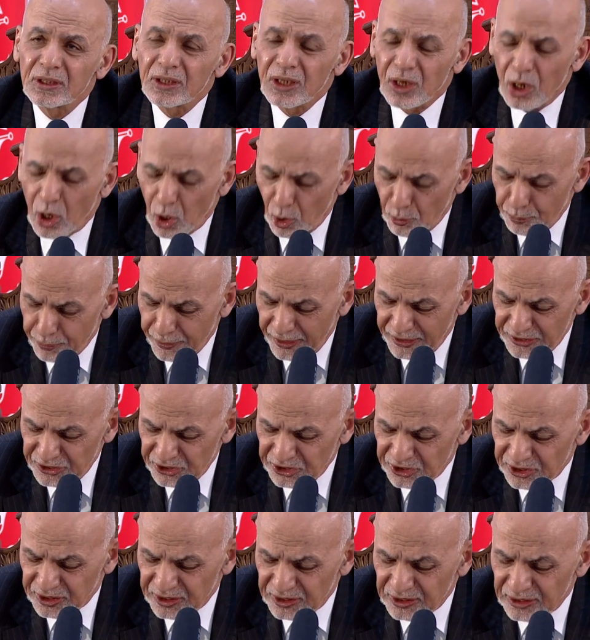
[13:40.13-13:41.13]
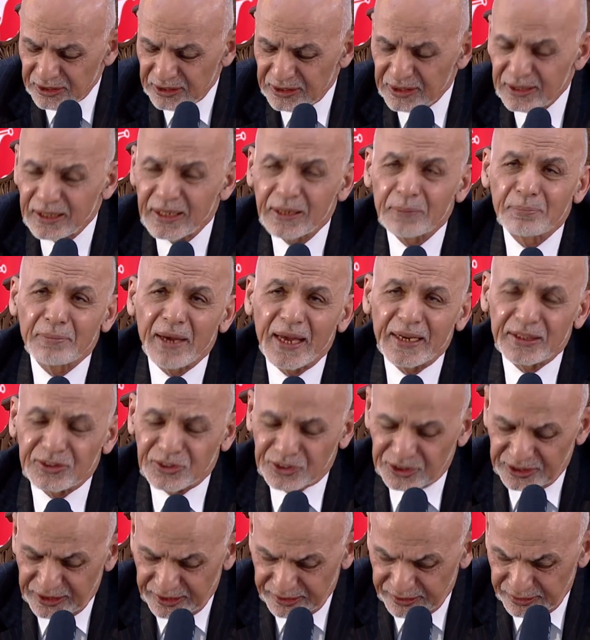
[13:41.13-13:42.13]
operational, and
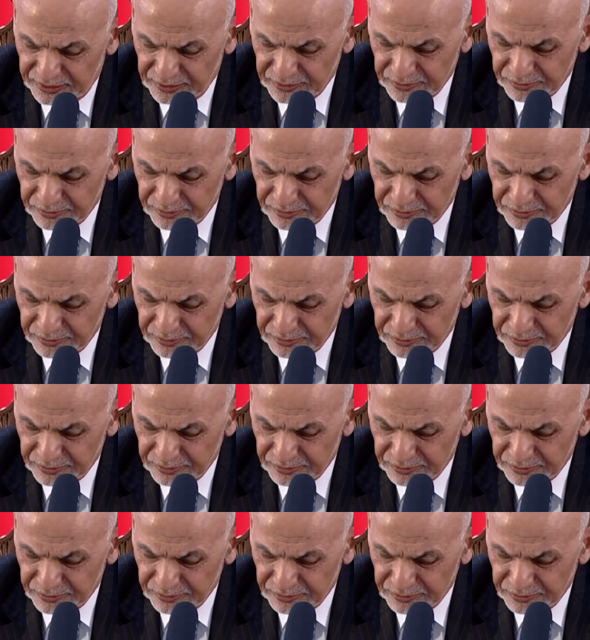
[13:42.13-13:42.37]
managerial.